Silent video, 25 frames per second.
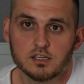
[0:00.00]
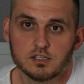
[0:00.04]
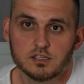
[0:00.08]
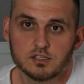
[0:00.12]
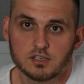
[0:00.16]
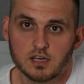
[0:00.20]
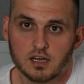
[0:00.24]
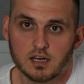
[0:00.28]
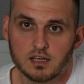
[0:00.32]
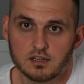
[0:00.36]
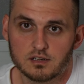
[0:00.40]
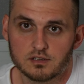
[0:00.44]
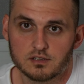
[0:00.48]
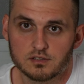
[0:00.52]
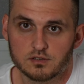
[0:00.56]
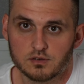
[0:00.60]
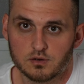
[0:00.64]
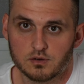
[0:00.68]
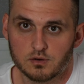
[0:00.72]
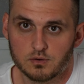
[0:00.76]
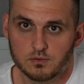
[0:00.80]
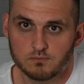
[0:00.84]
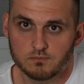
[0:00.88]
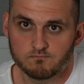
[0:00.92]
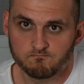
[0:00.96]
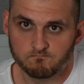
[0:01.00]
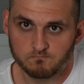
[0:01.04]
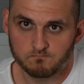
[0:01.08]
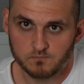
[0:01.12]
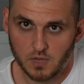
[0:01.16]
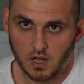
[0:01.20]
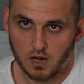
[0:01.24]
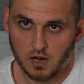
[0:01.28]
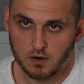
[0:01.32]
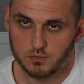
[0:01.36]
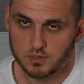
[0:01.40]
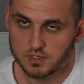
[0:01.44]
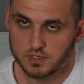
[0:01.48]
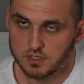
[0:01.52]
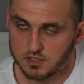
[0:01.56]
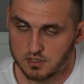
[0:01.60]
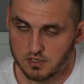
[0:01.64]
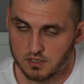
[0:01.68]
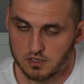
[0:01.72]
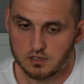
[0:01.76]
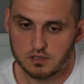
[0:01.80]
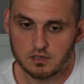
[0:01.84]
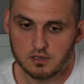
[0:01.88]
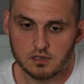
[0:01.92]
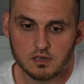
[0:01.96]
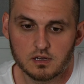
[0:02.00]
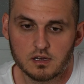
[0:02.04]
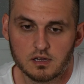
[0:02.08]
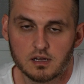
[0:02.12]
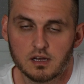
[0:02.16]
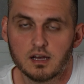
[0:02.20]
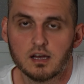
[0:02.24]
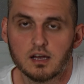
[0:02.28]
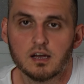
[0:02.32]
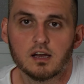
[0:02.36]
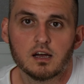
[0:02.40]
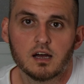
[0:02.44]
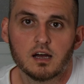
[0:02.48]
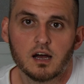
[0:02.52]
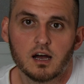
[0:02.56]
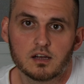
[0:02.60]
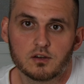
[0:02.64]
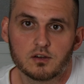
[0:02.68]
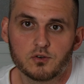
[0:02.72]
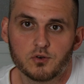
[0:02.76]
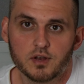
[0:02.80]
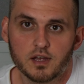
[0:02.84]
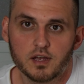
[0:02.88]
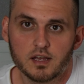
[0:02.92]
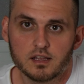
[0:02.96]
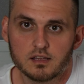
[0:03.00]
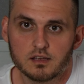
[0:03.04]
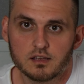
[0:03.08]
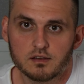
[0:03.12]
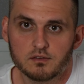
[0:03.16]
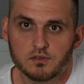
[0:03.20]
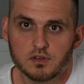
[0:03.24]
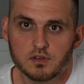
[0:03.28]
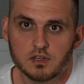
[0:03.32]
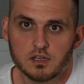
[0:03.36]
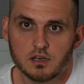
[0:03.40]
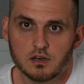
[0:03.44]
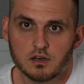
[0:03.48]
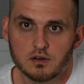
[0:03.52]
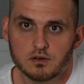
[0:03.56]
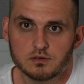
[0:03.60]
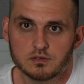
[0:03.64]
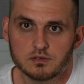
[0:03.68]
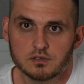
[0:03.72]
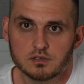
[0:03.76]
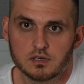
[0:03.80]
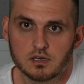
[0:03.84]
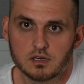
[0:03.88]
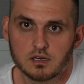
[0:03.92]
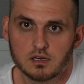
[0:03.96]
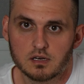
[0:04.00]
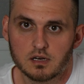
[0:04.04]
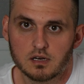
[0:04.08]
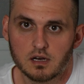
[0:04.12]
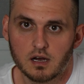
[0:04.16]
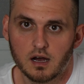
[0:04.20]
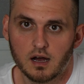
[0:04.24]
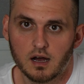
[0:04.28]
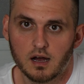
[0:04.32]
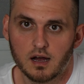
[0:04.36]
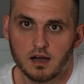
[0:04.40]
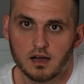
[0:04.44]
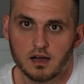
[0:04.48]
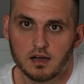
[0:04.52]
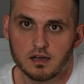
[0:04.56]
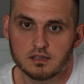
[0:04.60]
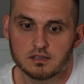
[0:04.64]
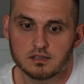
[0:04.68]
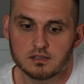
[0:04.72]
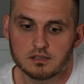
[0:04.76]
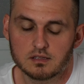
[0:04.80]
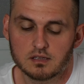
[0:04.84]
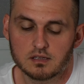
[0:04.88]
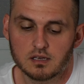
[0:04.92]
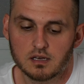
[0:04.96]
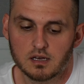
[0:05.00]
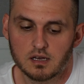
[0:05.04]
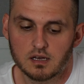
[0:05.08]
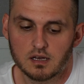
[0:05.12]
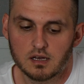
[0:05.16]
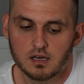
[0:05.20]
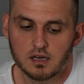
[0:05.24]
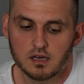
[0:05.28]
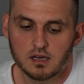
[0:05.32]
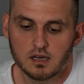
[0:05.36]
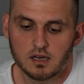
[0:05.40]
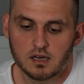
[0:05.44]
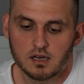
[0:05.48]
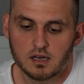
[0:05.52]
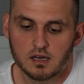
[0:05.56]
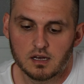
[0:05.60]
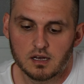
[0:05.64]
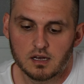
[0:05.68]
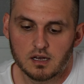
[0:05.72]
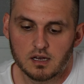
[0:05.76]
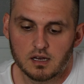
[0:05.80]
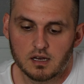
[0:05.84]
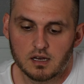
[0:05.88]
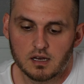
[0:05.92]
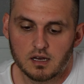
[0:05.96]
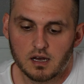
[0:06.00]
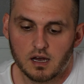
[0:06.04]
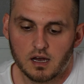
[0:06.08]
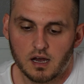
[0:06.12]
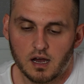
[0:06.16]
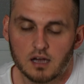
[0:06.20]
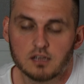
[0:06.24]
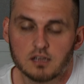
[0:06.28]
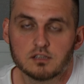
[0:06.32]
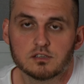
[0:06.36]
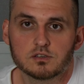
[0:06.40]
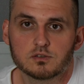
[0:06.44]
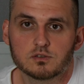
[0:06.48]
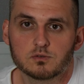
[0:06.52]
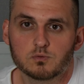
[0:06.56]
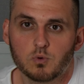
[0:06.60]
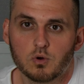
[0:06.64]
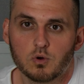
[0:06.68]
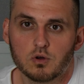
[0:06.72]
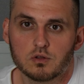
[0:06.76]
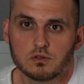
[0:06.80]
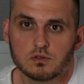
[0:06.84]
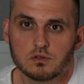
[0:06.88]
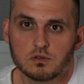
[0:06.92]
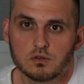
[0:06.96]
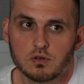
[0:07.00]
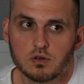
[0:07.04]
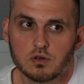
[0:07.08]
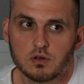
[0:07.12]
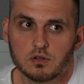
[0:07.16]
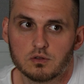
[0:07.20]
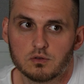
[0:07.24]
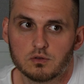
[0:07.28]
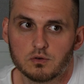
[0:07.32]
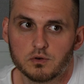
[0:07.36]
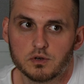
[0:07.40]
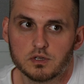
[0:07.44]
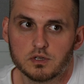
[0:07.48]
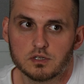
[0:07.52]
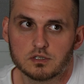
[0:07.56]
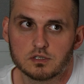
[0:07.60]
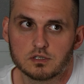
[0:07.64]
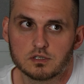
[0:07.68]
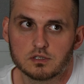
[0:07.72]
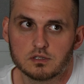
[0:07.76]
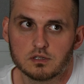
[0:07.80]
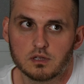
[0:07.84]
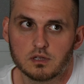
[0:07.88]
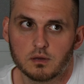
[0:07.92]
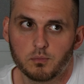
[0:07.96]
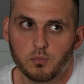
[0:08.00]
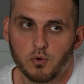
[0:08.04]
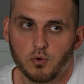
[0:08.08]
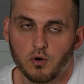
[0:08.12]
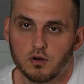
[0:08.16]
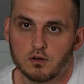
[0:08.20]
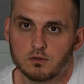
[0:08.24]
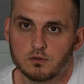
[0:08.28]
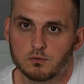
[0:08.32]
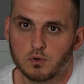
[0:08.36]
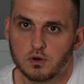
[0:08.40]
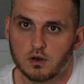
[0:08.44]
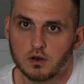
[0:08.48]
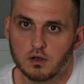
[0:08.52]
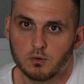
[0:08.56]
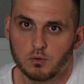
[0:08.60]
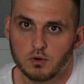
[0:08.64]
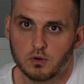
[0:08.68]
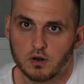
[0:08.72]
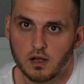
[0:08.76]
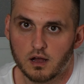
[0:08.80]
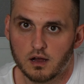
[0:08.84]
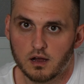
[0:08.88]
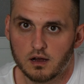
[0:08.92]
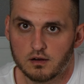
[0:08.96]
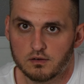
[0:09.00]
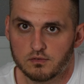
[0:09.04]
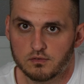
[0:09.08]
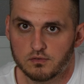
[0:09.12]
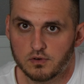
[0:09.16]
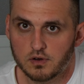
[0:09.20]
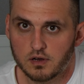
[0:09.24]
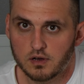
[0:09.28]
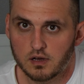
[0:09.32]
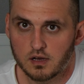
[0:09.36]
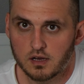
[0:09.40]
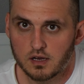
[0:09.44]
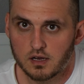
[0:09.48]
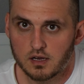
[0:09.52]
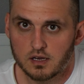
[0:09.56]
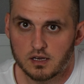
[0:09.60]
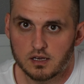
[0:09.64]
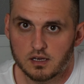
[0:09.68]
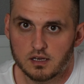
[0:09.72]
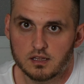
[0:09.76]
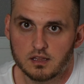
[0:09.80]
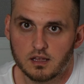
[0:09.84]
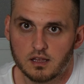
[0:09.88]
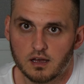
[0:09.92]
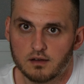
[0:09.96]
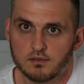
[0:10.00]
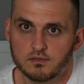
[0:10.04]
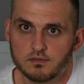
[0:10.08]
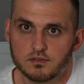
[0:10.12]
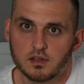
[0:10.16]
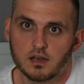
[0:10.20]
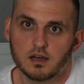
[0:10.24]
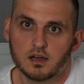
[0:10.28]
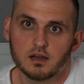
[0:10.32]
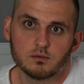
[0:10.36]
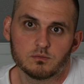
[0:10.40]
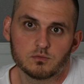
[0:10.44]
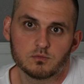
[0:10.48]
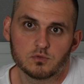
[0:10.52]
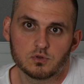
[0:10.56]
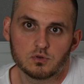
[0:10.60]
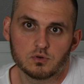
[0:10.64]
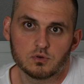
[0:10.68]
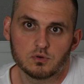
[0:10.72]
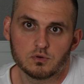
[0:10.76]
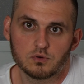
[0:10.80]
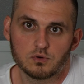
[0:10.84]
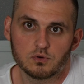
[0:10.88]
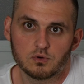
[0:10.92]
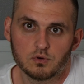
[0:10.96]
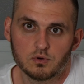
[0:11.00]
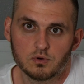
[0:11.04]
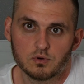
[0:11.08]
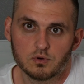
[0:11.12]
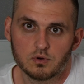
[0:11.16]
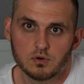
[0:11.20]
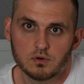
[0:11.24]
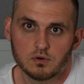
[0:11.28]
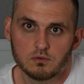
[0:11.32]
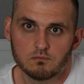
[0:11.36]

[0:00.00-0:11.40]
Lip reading: channel, so I'll be still creating videos, and I just want to reach a point where I will have enough time to